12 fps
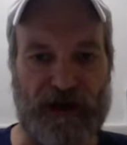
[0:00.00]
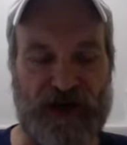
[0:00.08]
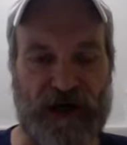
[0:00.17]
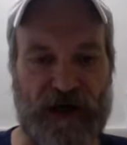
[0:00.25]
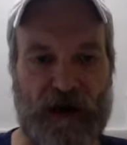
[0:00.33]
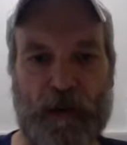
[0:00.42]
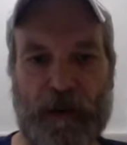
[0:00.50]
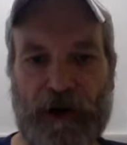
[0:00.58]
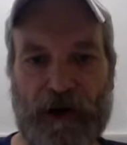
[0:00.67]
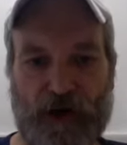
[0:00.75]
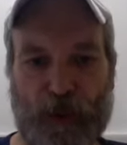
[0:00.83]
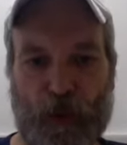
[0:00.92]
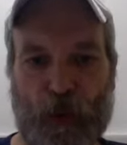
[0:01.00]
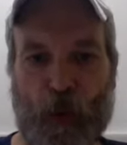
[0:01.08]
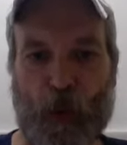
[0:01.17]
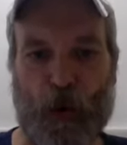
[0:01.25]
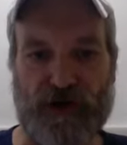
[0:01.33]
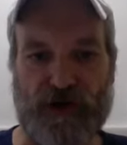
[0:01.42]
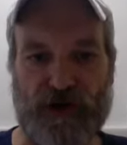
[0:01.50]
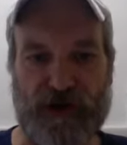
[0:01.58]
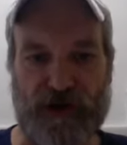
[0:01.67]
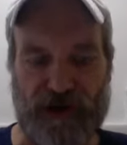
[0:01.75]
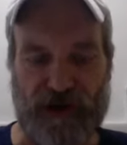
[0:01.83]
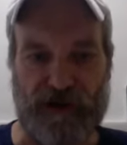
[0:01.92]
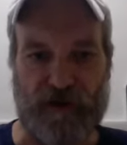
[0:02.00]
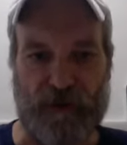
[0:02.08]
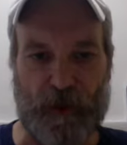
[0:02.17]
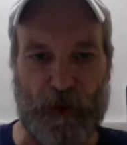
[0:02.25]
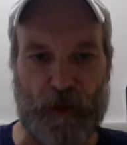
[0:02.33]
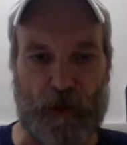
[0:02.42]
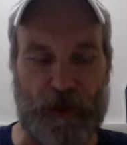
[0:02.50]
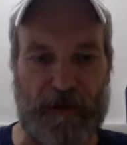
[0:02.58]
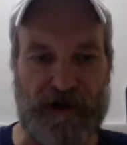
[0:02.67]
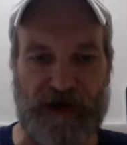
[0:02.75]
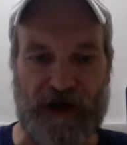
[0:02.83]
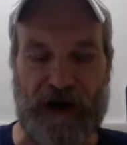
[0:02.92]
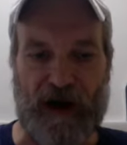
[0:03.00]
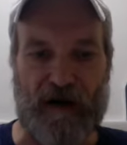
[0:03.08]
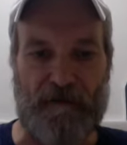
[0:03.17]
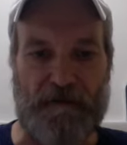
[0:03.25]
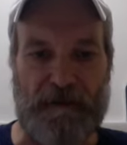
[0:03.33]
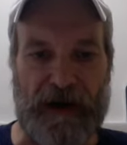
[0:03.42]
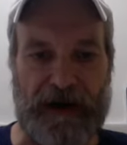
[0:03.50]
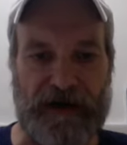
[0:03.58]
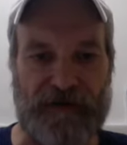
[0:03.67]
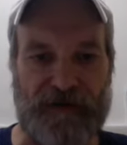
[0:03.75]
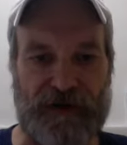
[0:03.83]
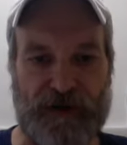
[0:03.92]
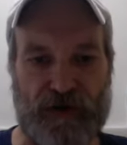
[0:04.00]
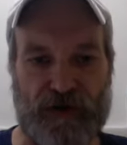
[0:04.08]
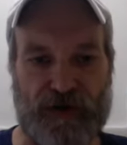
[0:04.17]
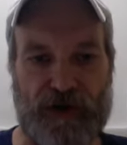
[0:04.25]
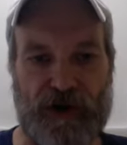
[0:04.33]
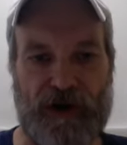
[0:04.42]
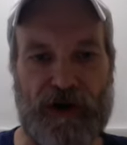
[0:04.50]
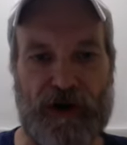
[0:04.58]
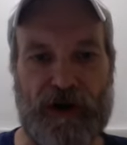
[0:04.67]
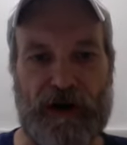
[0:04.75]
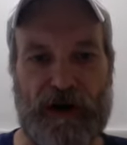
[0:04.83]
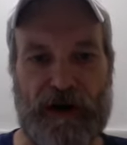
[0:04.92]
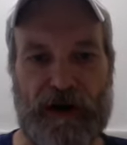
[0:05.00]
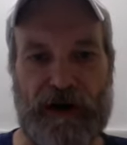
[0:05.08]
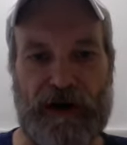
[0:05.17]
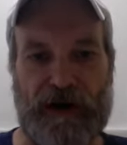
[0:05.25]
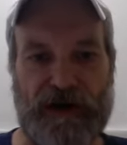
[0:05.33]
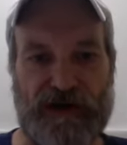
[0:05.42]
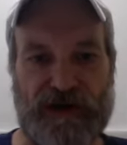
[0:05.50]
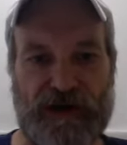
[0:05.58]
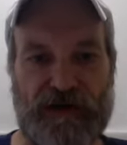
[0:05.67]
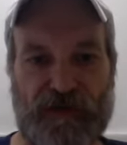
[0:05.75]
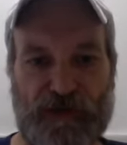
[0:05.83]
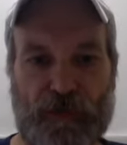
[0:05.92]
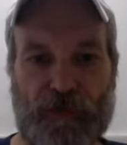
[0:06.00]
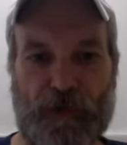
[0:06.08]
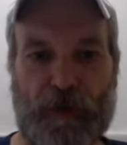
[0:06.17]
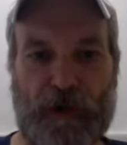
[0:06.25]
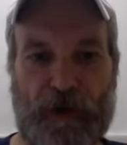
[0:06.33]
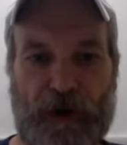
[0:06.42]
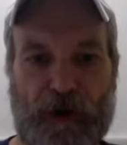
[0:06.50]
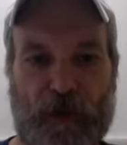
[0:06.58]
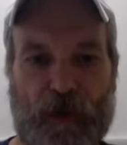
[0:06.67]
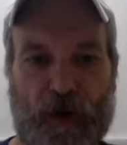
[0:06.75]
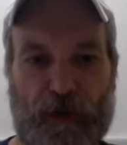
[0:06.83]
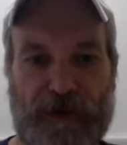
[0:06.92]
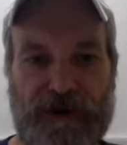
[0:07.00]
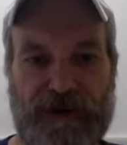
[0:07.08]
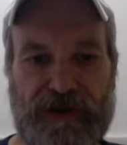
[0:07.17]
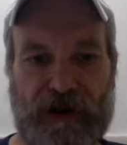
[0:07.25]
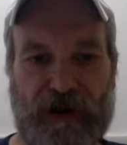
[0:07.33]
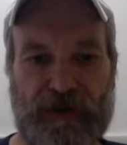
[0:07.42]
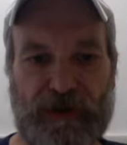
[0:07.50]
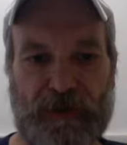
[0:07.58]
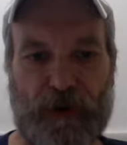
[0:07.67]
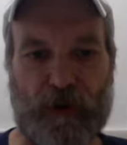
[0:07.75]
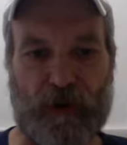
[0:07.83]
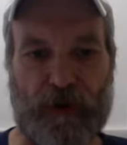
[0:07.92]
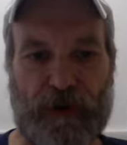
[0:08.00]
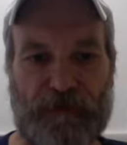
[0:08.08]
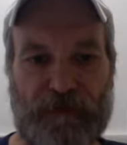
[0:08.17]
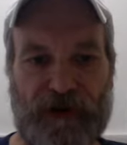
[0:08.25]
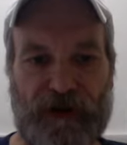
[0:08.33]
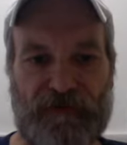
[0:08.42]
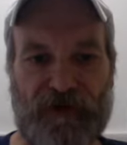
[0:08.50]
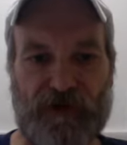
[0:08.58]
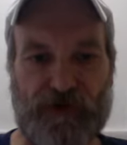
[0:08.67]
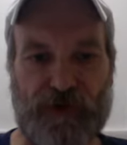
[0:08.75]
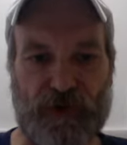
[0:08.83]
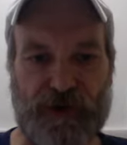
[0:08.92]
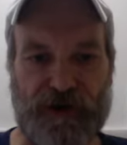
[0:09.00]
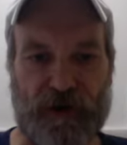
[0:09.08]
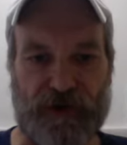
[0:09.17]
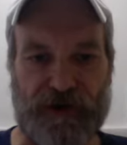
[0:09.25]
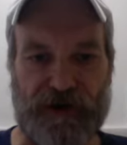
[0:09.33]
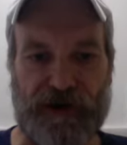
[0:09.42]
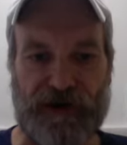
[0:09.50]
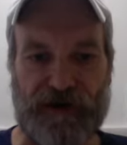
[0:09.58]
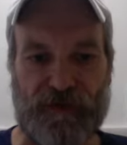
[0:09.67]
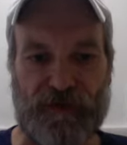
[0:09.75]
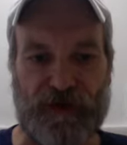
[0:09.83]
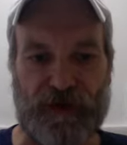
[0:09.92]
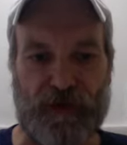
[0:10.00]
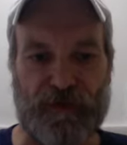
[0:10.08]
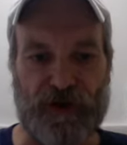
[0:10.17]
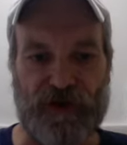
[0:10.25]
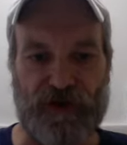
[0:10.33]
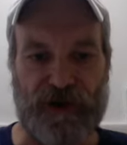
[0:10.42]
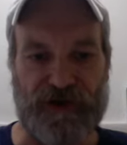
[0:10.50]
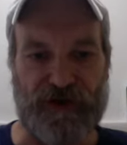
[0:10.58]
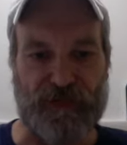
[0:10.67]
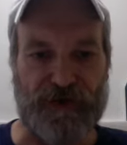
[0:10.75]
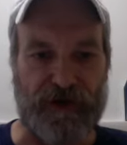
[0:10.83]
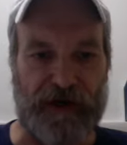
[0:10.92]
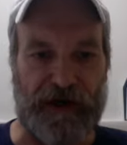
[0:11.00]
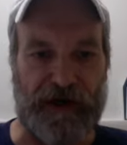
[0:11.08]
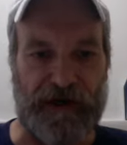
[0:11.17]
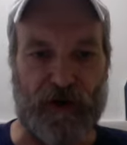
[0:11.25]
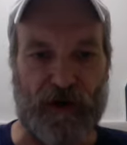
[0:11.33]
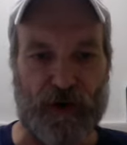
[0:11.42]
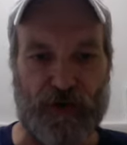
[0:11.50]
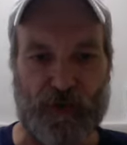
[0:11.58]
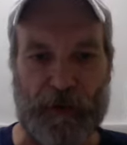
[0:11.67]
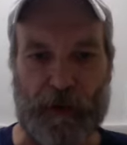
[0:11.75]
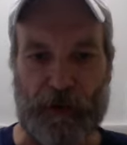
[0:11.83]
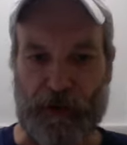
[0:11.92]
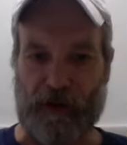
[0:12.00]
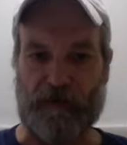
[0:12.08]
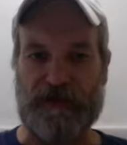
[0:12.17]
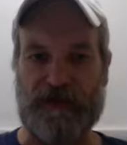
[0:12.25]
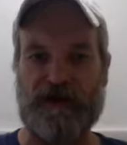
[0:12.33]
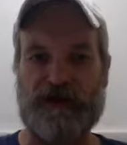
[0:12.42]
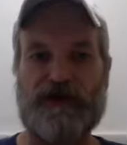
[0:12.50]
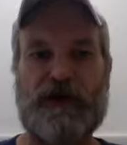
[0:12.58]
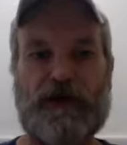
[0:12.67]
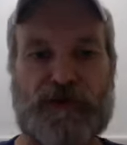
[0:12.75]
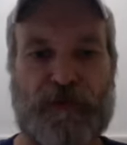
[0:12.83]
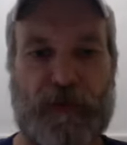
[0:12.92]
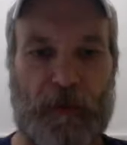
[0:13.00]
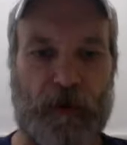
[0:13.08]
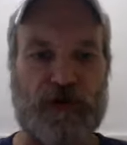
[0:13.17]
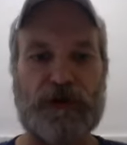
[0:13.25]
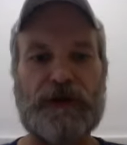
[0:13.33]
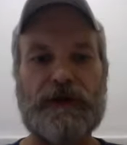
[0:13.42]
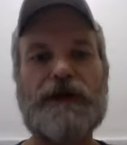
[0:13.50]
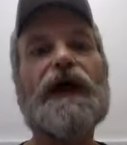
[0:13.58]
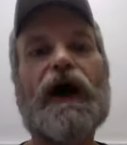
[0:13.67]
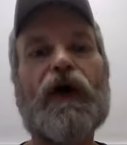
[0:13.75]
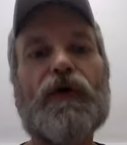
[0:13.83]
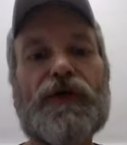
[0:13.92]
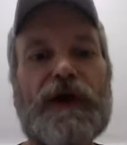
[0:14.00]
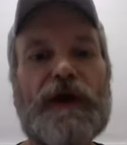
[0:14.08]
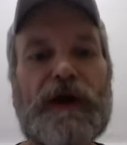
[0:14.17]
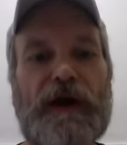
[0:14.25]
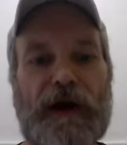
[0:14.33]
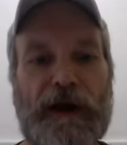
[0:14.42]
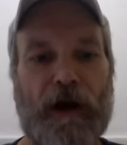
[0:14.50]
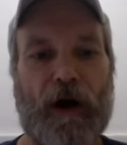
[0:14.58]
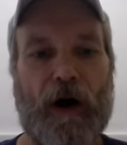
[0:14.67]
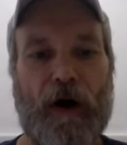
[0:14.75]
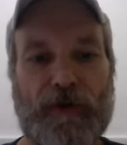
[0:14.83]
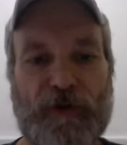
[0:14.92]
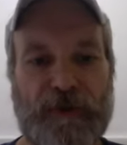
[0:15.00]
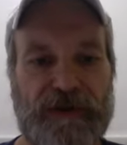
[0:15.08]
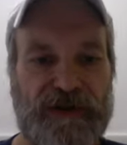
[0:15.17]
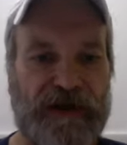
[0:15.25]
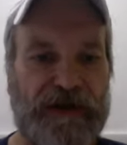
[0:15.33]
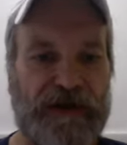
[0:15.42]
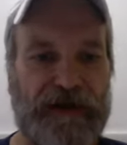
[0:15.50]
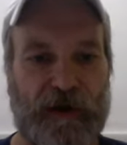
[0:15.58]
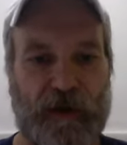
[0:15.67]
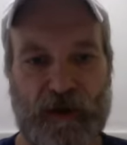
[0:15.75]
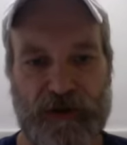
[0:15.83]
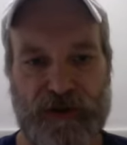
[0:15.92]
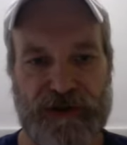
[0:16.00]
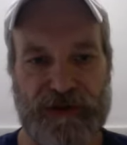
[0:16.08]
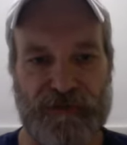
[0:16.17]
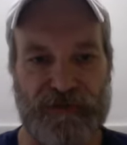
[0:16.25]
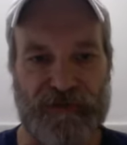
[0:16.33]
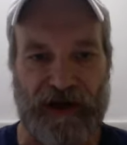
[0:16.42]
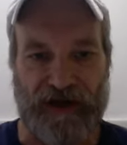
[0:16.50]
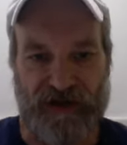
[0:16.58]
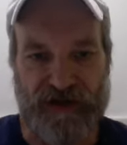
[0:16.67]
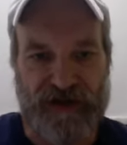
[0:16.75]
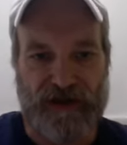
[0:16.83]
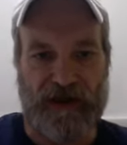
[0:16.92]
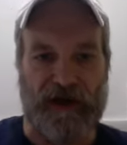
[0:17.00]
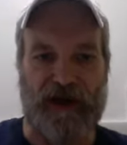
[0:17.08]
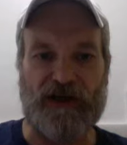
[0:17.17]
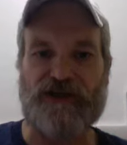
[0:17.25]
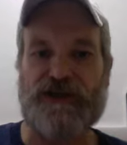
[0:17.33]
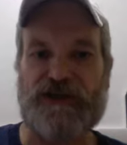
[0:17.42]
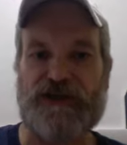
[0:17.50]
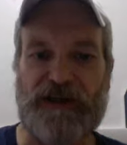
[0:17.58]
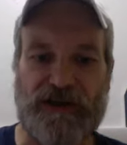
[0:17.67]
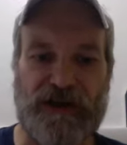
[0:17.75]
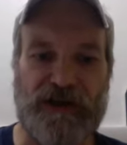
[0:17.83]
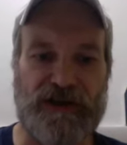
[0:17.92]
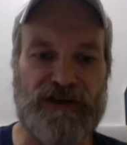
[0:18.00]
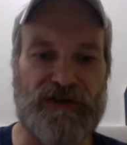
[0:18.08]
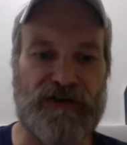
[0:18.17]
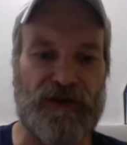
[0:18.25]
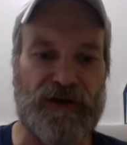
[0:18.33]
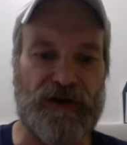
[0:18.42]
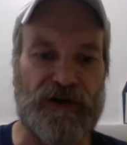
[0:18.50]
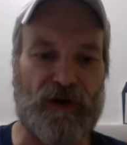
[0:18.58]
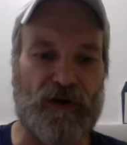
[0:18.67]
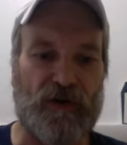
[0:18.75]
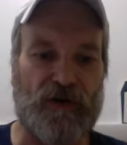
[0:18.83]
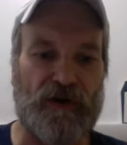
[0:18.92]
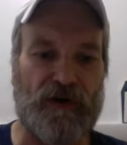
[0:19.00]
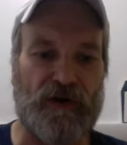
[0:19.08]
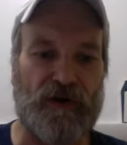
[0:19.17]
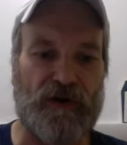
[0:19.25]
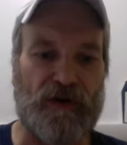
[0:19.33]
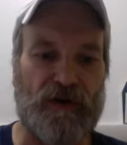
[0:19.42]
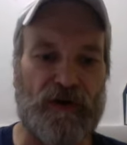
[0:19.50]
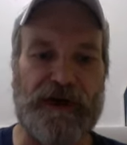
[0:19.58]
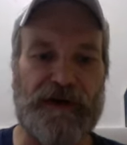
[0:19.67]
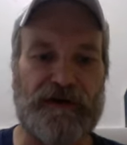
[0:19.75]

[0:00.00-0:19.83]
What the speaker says: Check out my customer rewards and incentive program, as I have many features and incentives over and above my corporate discounting program that I've introduced here today in the video. So that's it for today, and always remember that BA Sales promotes good health in all humans and animals. Thanks, and I'll see you in the next video. Have a great day.